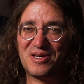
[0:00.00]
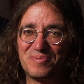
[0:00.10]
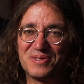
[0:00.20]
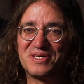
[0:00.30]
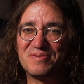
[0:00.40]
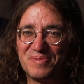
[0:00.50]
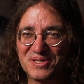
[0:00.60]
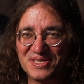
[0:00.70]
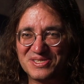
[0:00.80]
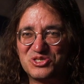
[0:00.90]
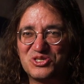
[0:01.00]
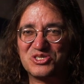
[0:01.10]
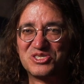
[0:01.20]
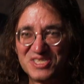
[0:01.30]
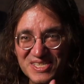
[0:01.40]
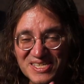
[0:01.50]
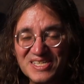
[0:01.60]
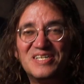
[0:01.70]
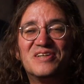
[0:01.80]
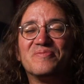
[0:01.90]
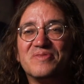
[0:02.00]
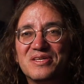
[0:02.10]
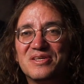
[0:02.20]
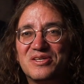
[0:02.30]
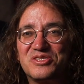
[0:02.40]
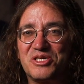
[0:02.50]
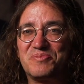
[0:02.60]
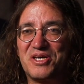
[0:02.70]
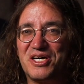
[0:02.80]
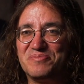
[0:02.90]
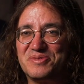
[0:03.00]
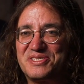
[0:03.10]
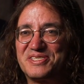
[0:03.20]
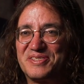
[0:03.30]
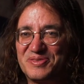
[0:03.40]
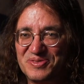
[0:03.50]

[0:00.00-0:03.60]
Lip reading: company, but it's just sometimes